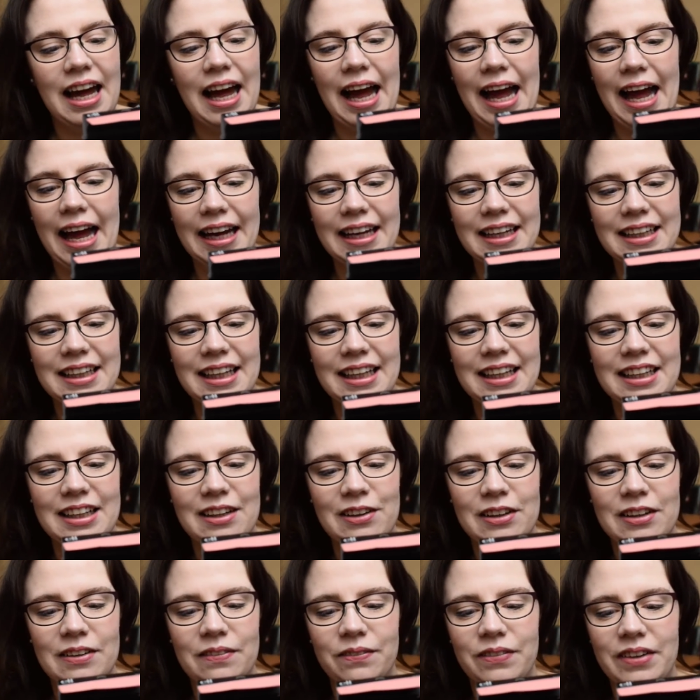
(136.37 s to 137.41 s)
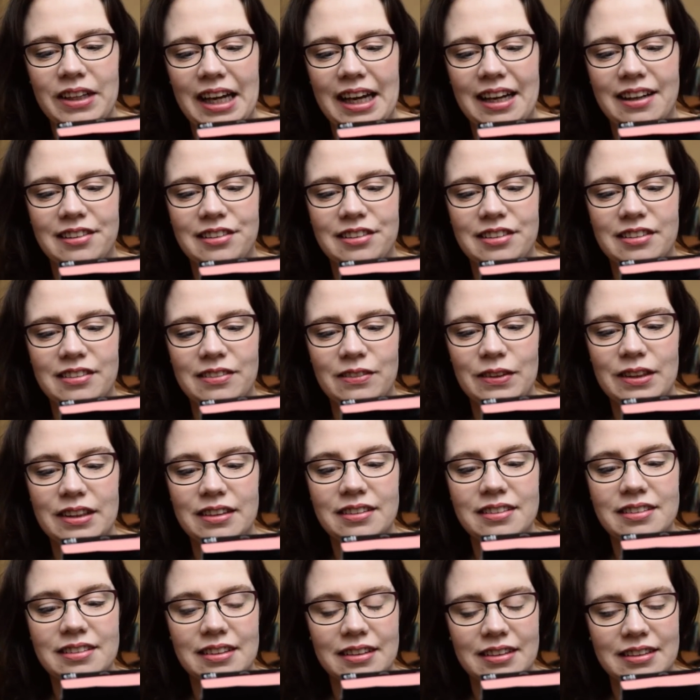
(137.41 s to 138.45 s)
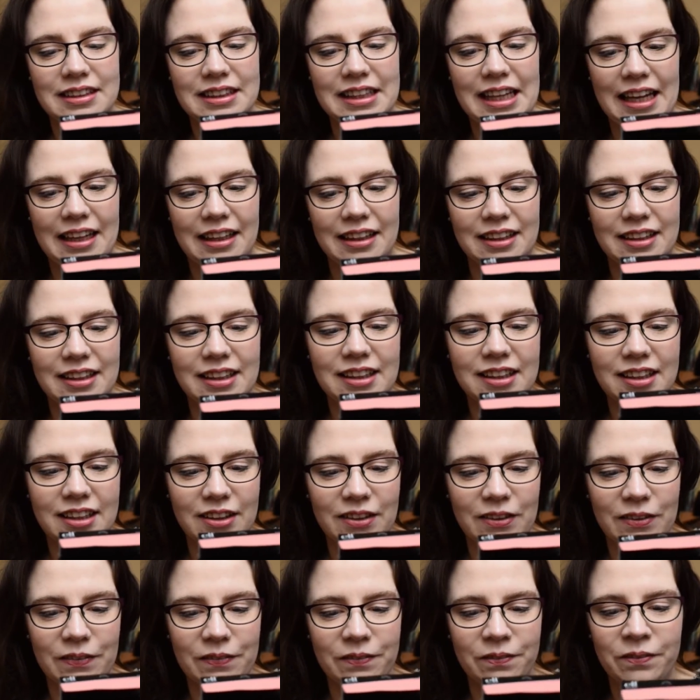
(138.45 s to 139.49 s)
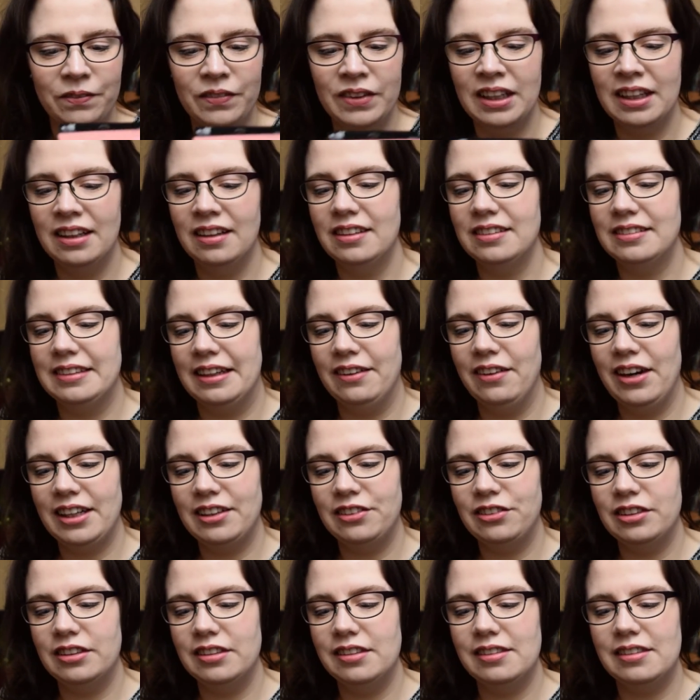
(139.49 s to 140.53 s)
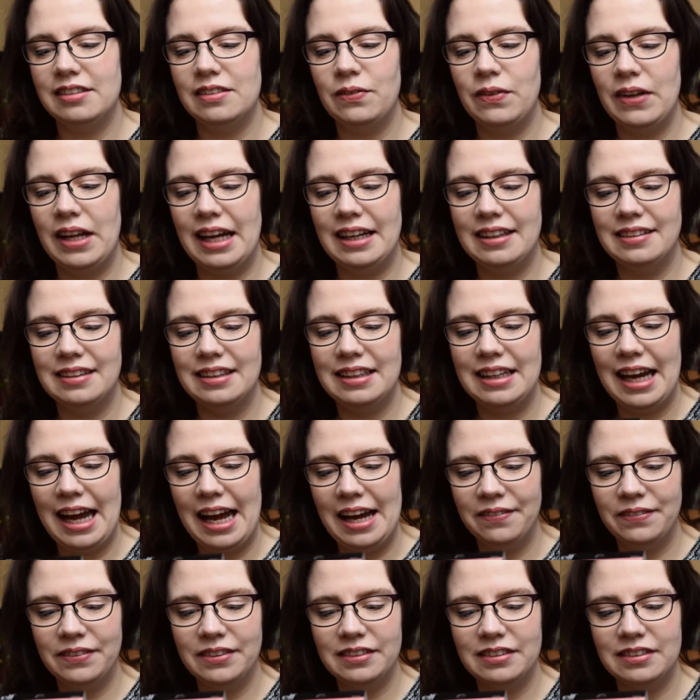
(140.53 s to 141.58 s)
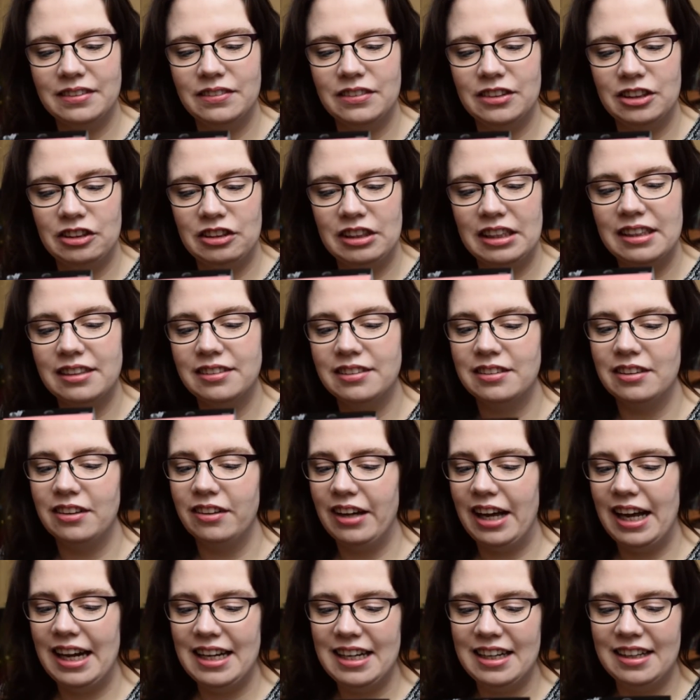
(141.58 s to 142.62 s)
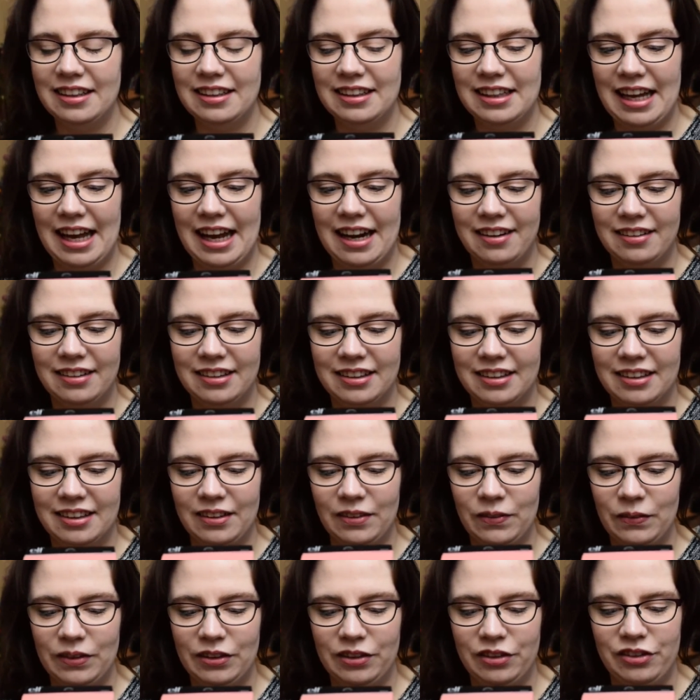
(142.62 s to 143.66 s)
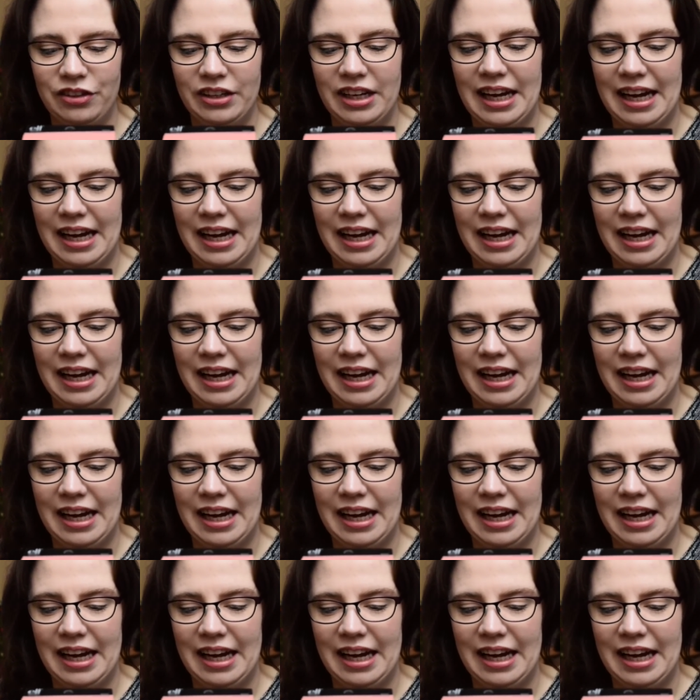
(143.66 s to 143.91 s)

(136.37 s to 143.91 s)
Highlight your complexion with a subtle healthy glow. Directions apply to the apples of the cheeks or any other area you wish to